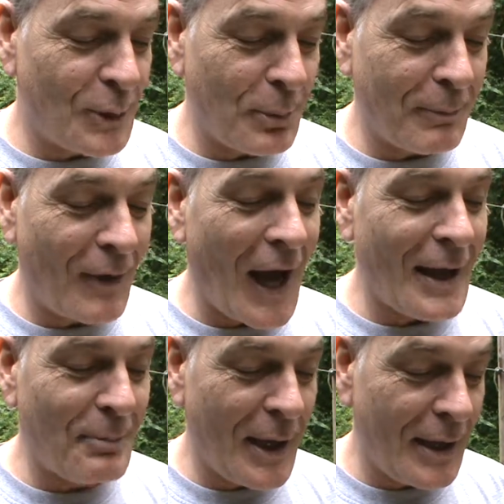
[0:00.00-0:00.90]
to
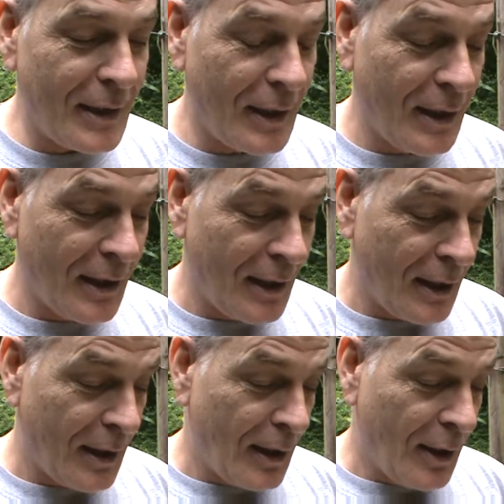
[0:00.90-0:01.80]
provide me
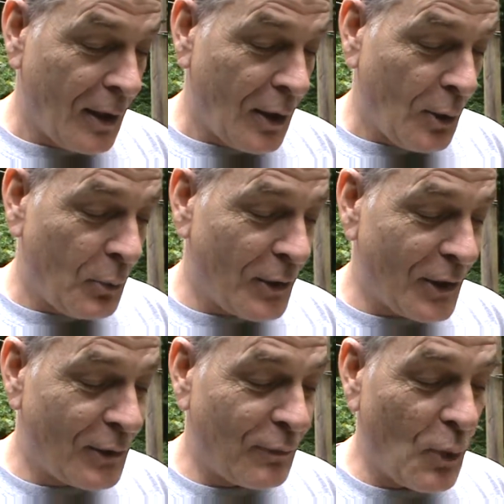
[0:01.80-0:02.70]
with
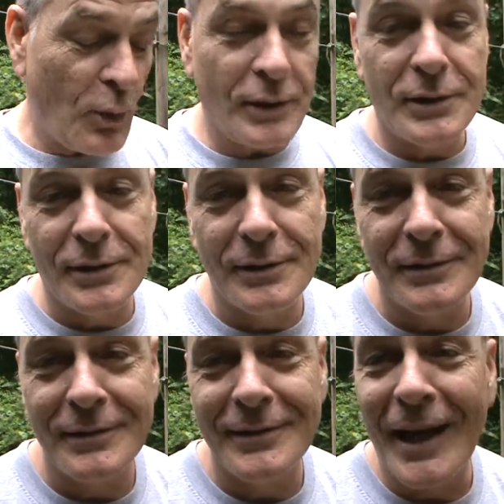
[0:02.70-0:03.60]
a divorce.
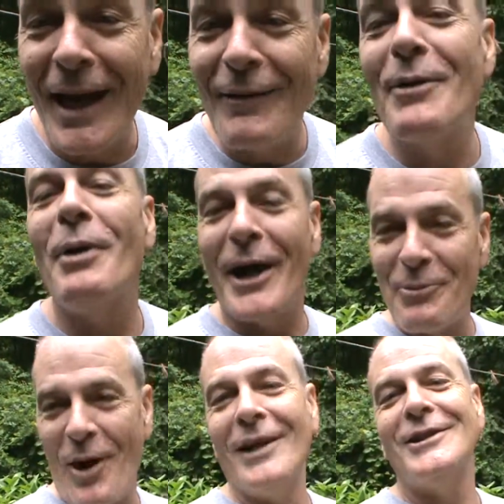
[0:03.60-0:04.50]
Everybody
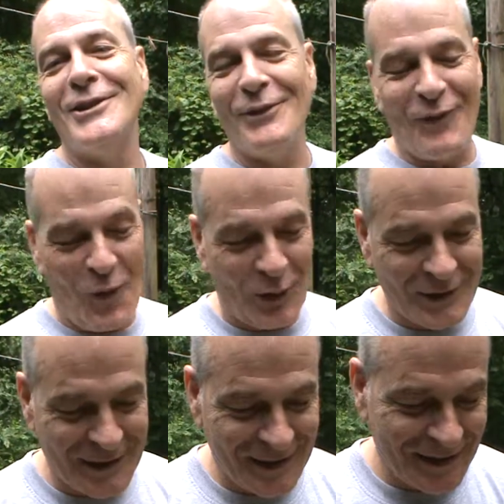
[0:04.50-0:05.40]
wants a
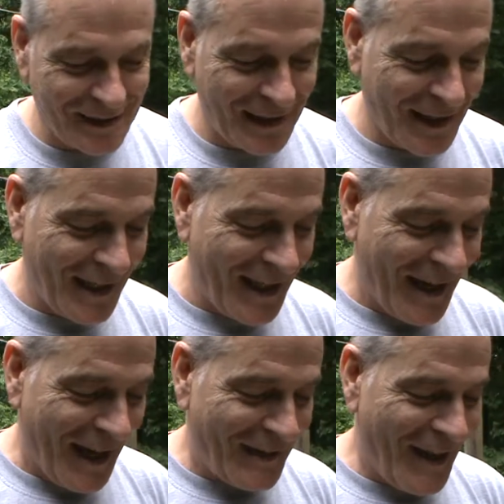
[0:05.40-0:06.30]
divorce.
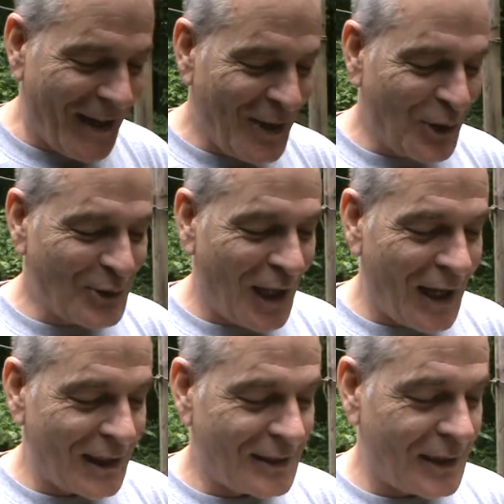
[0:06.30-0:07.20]
And then it goes
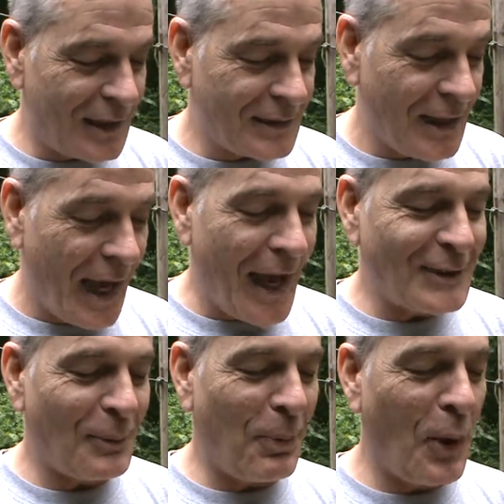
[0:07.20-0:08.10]
on and says,
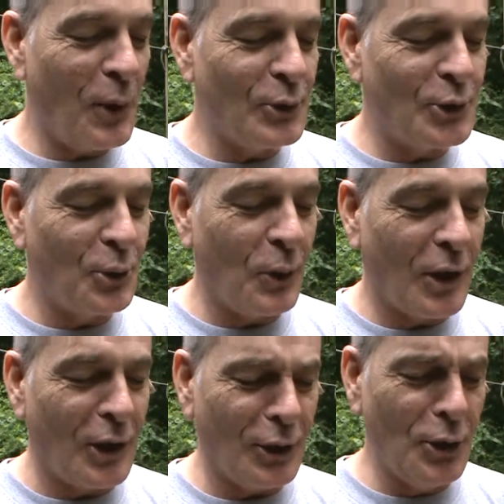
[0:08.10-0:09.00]
As opposed to a
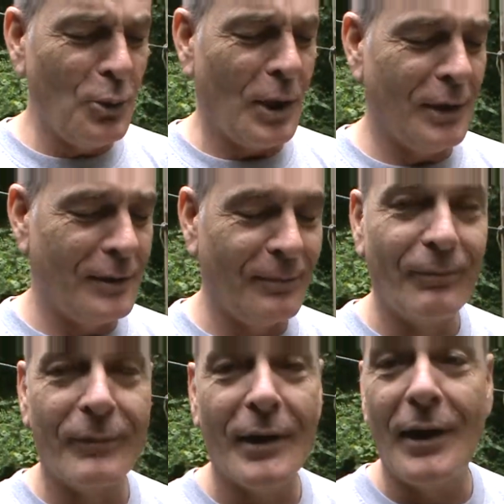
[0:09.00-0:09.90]
Kahlua.
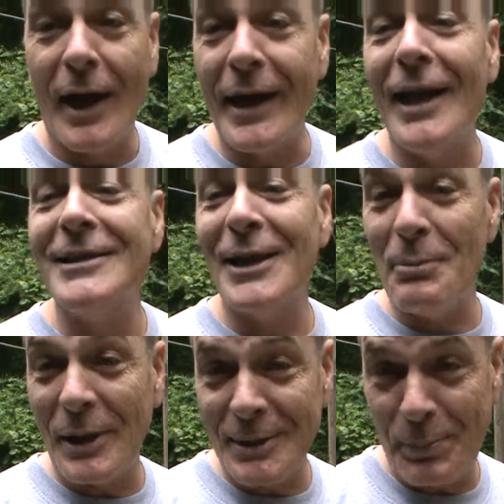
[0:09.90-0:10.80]
I guess
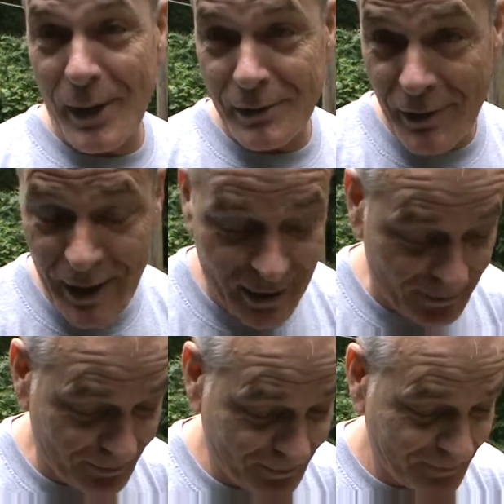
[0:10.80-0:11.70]
somebody's been drinking.